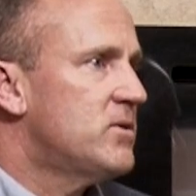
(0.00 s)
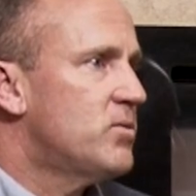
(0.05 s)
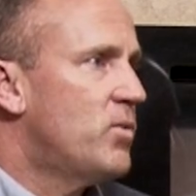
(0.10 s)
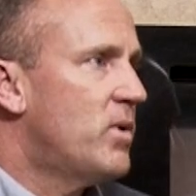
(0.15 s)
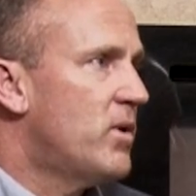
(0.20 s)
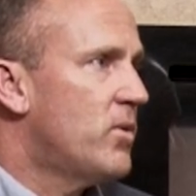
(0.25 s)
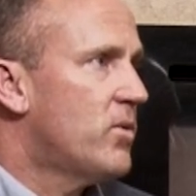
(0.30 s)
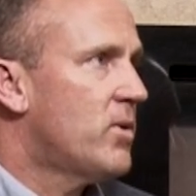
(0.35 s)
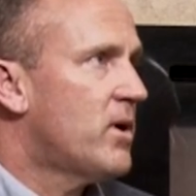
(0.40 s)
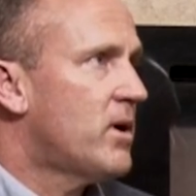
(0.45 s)
and
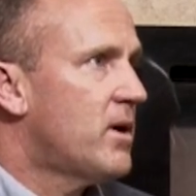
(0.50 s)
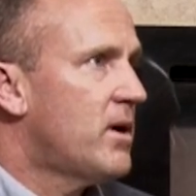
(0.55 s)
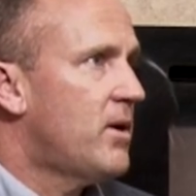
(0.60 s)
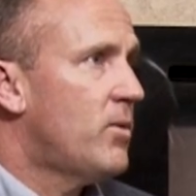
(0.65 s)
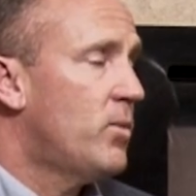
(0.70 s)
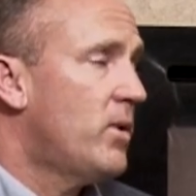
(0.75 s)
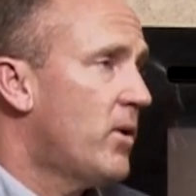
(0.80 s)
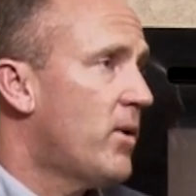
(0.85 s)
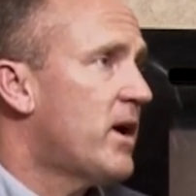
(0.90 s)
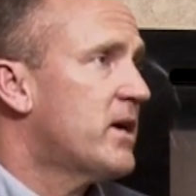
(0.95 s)
we
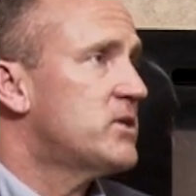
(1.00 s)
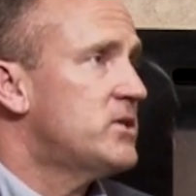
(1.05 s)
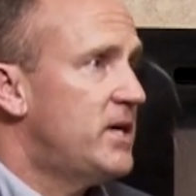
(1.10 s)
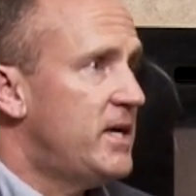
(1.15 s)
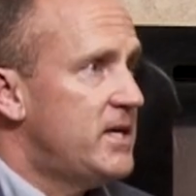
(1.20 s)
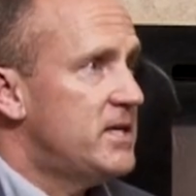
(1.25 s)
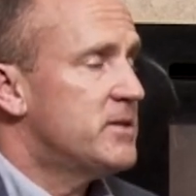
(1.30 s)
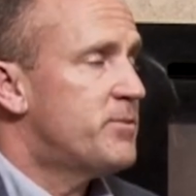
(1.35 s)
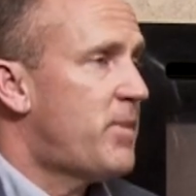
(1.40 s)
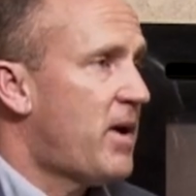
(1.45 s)
were
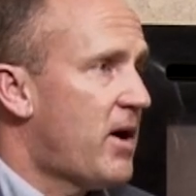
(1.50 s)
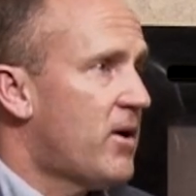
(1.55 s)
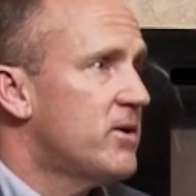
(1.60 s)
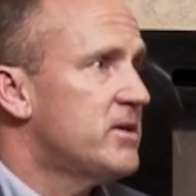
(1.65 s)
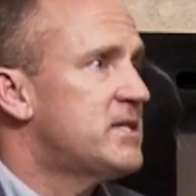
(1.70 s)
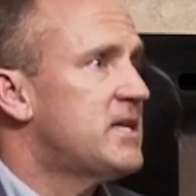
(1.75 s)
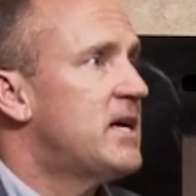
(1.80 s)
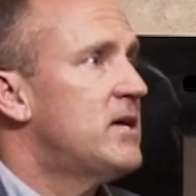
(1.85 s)
actually at his parents'